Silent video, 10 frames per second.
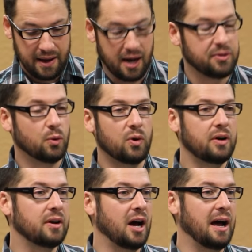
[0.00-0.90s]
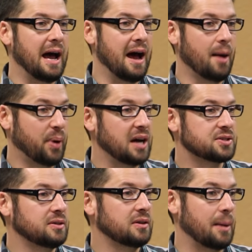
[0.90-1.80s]
The word
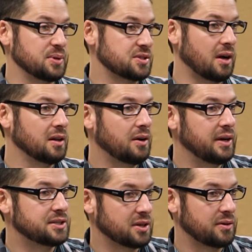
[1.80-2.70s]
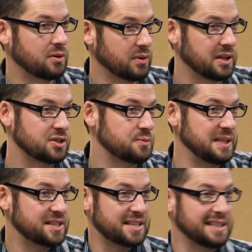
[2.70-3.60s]
apostle or apostolo, it's a Greek word that just
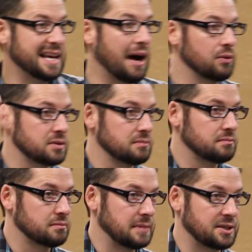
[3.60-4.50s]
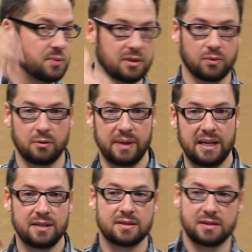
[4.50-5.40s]
means sent out. That's what the word
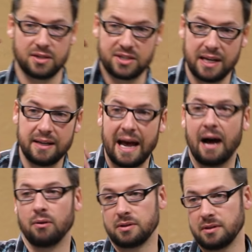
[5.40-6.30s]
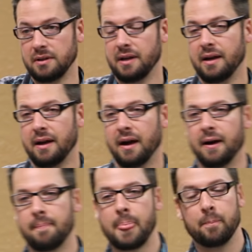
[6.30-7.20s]
means, to send out.
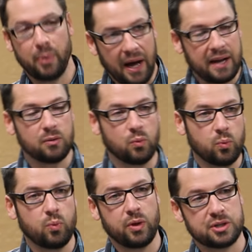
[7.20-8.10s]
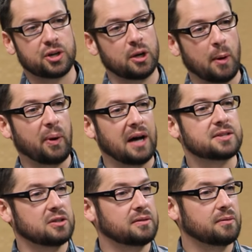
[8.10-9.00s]
But the term
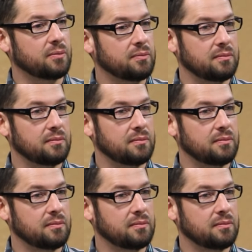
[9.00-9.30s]
apostle,